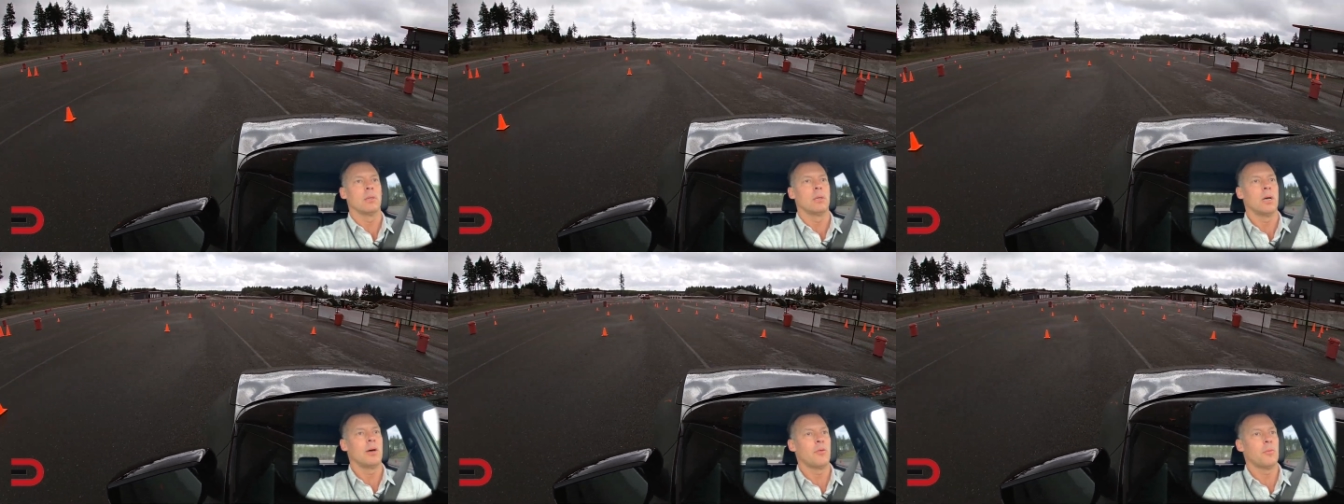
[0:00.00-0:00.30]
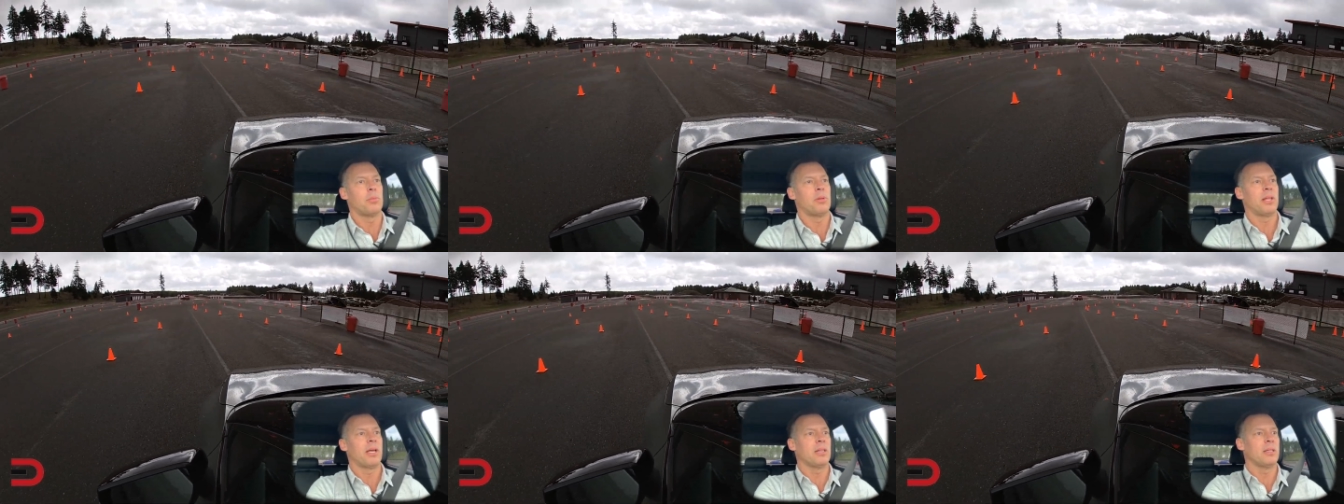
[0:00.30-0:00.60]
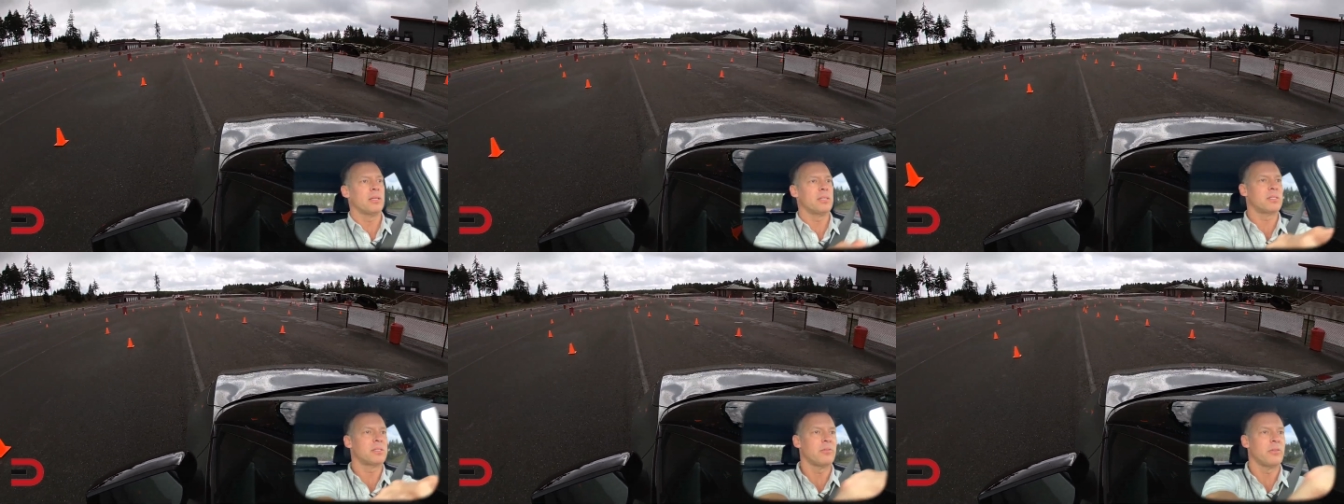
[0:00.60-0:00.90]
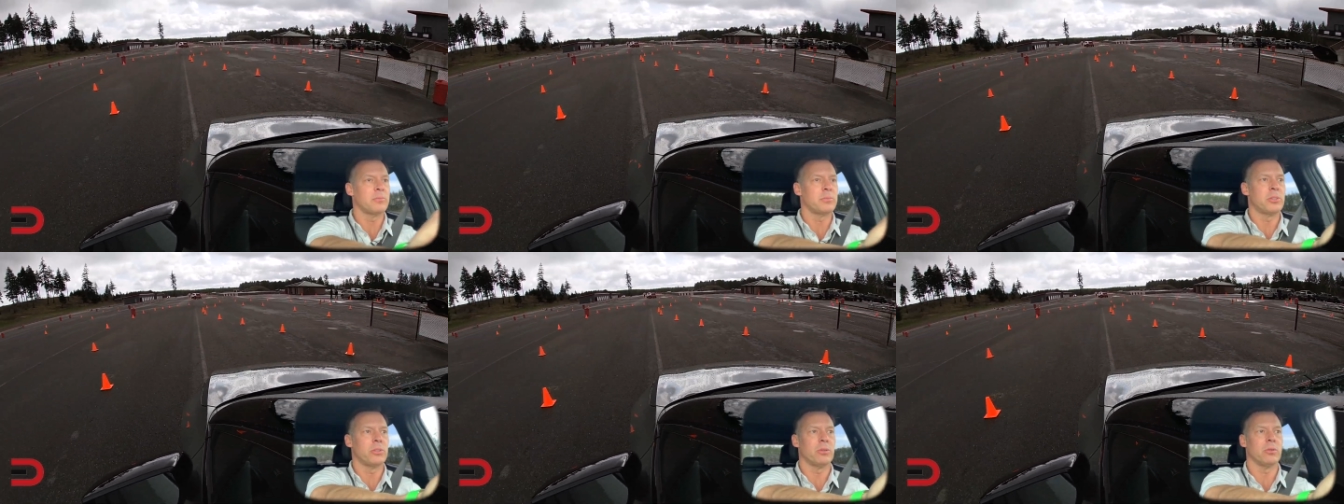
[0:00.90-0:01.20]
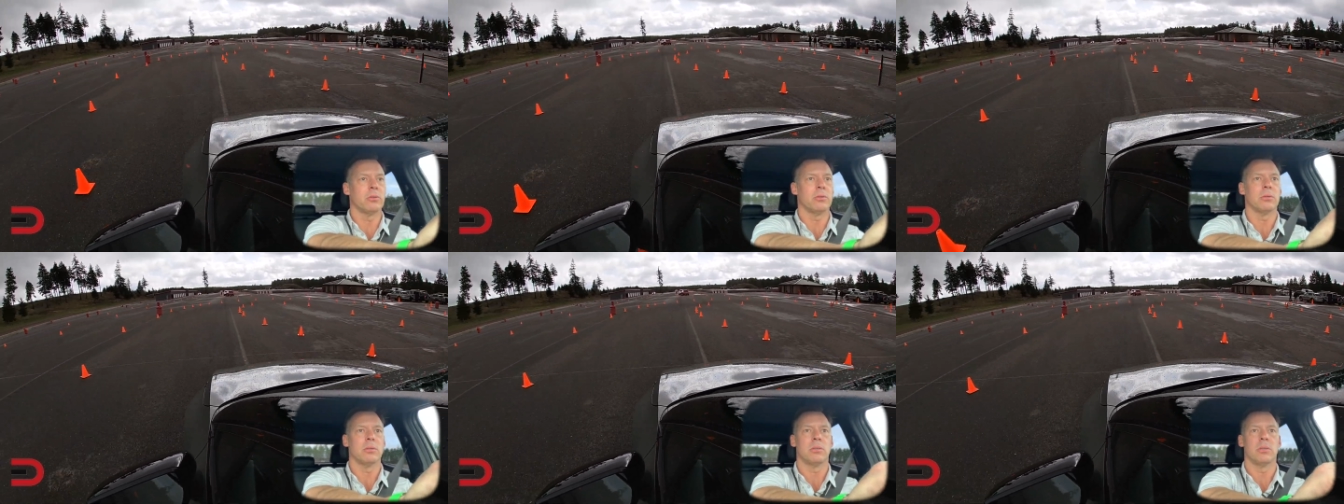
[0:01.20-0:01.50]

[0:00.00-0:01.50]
i have a playlist of them too.